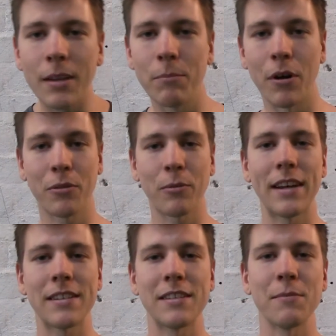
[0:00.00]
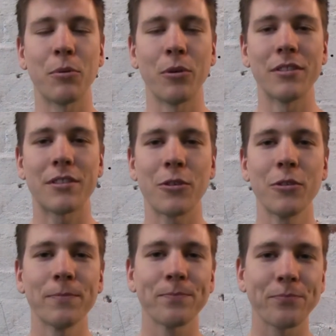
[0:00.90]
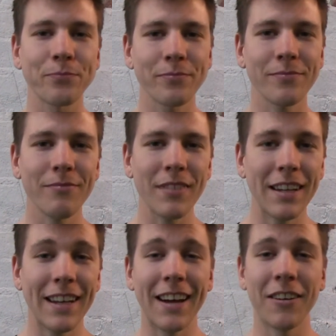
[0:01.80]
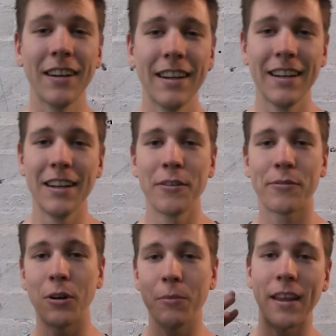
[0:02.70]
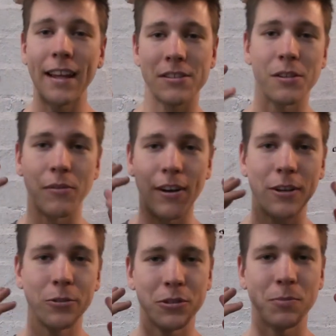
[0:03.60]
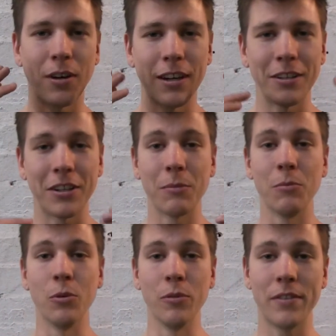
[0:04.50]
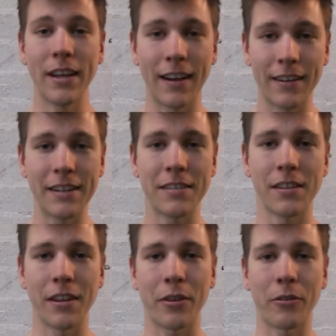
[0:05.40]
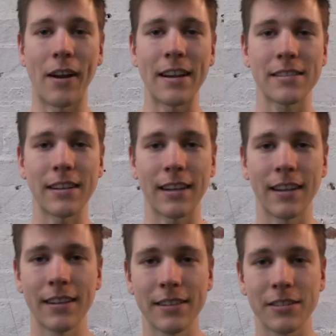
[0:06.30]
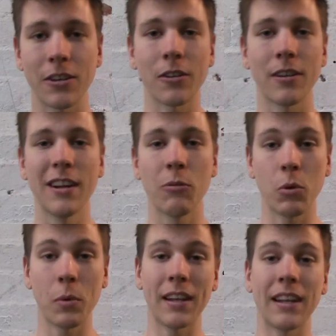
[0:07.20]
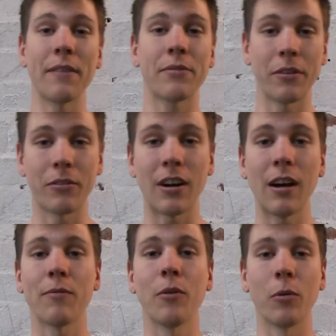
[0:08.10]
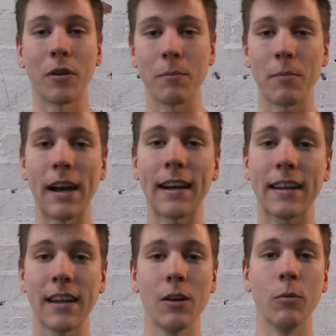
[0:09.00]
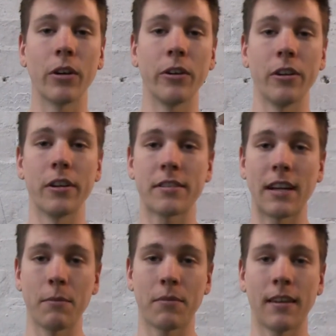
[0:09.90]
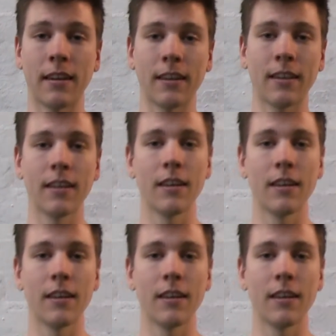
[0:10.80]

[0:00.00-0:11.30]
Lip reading: both ways is important too. Now, from that cervical spine, you can move down into the thoracic. So we went left and right, forward and back. We're going to do the same thing